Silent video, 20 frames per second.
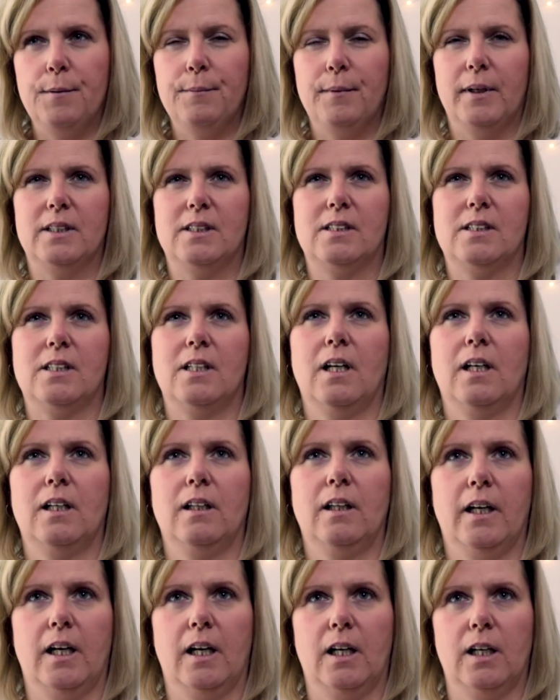But it's not
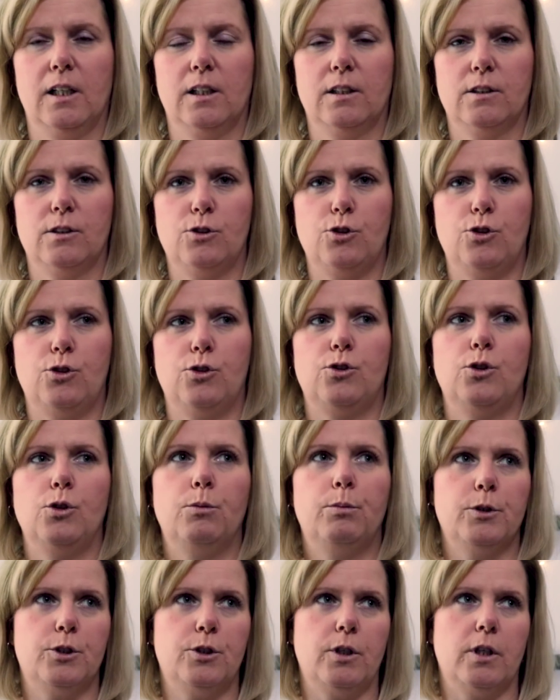like
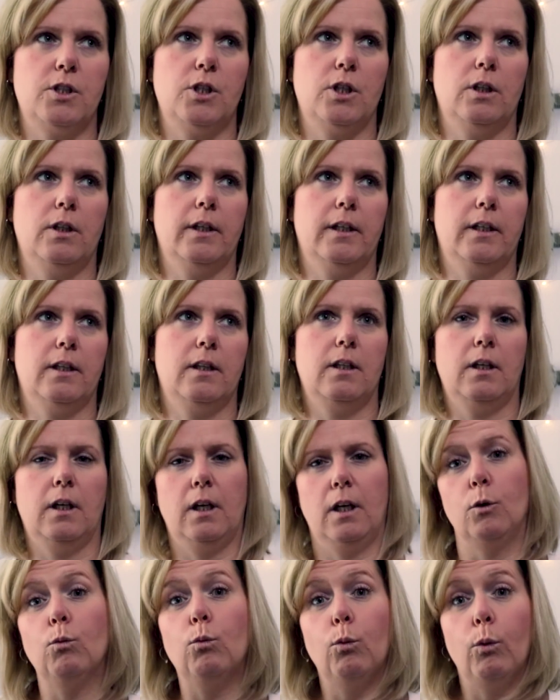super stretchy like
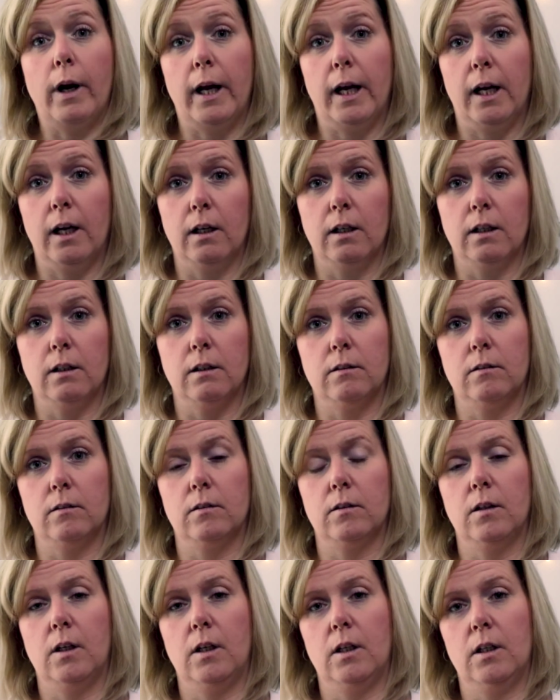the
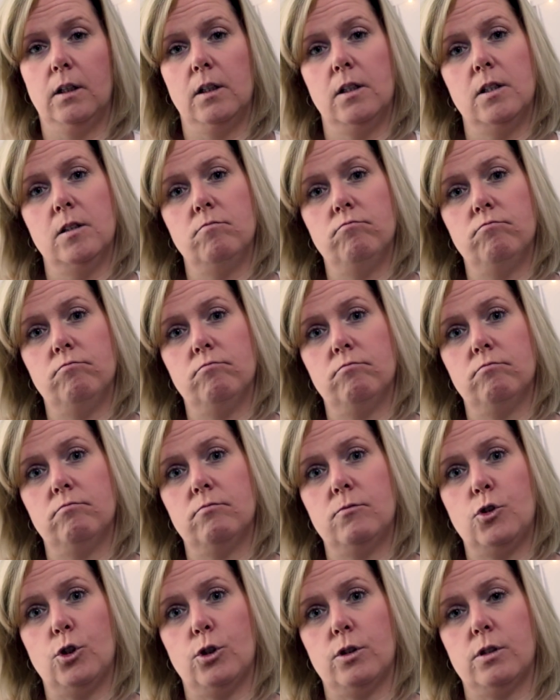rayon
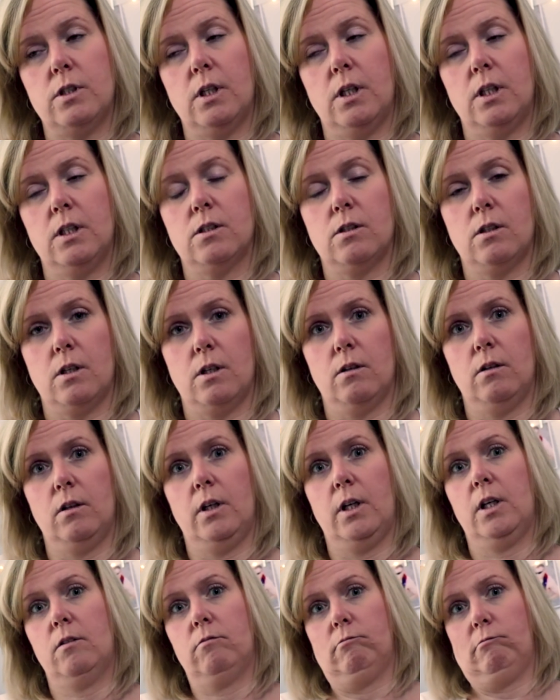jerseys that are
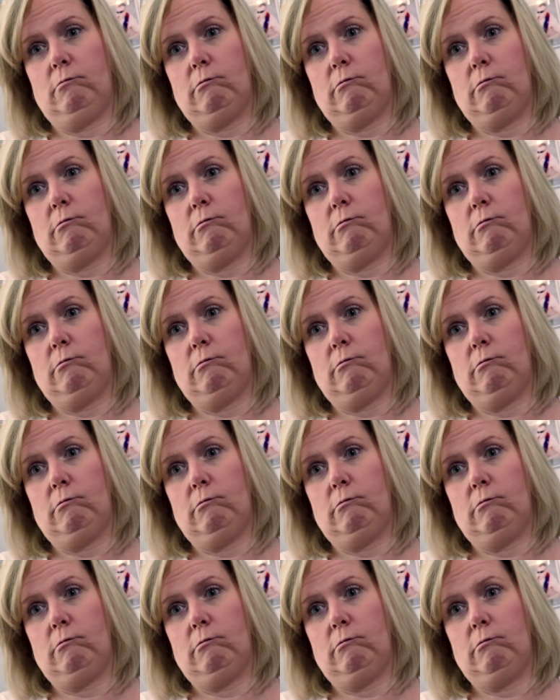like,